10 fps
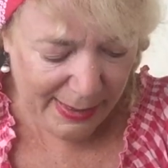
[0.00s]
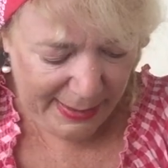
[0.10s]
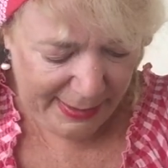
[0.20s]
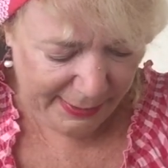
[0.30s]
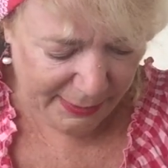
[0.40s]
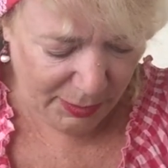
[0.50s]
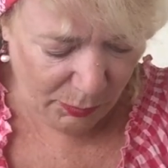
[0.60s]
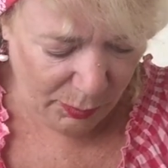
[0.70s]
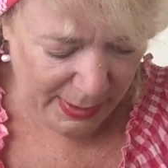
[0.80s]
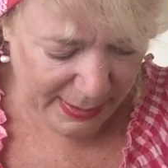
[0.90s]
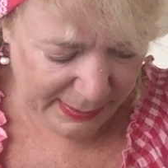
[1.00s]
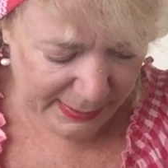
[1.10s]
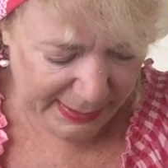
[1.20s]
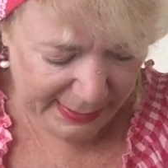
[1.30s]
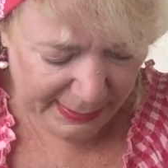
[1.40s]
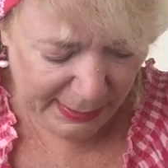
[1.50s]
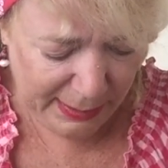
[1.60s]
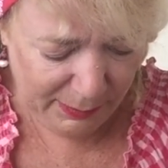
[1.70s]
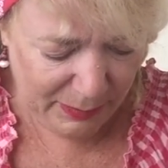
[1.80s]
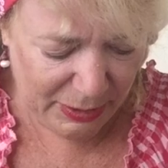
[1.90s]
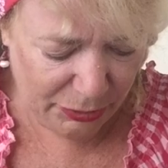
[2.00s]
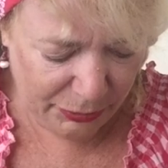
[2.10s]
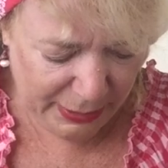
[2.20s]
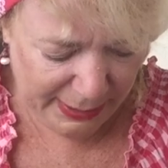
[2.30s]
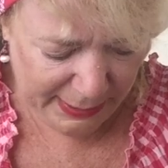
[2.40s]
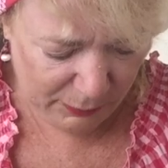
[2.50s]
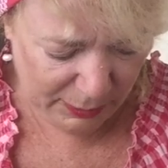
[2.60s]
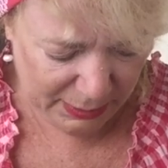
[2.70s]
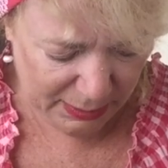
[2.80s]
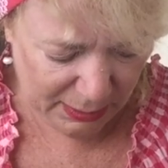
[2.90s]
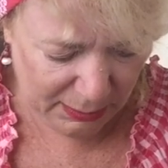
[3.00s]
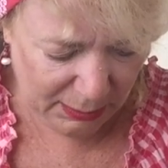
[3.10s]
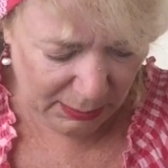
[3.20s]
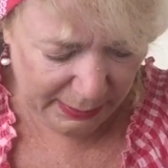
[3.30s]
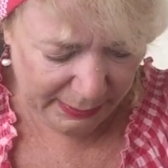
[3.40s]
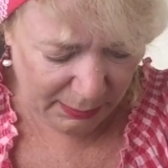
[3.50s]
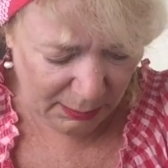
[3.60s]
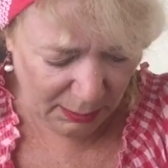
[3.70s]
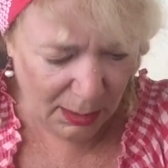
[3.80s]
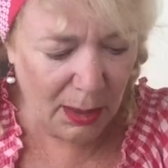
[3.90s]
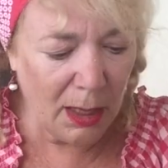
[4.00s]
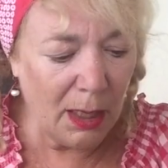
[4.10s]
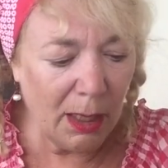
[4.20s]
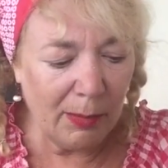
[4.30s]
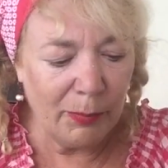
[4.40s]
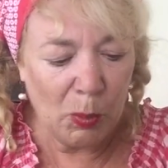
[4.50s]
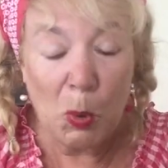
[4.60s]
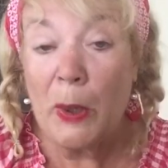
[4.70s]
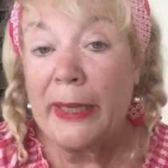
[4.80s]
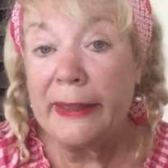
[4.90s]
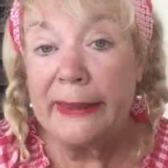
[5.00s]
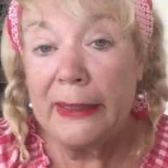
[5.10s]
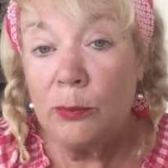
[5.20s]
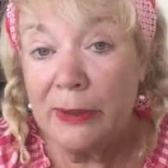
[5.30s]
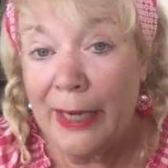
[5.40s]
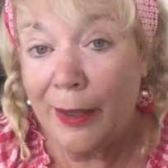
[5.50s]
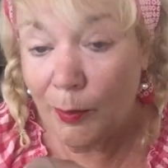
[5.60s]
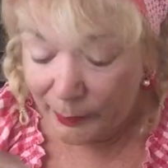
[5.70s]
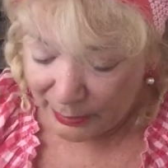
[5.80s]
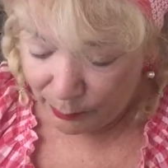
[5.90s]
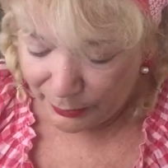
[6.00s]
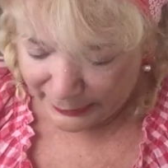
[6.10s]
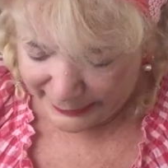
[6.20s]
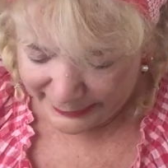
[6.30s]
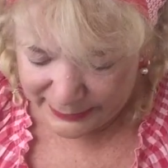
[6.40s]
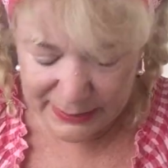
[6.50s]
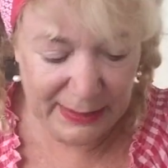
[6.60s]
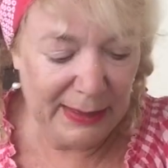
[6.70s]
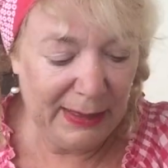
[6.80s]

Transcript: And when Mr. Dan was a little boy, and he would help me plant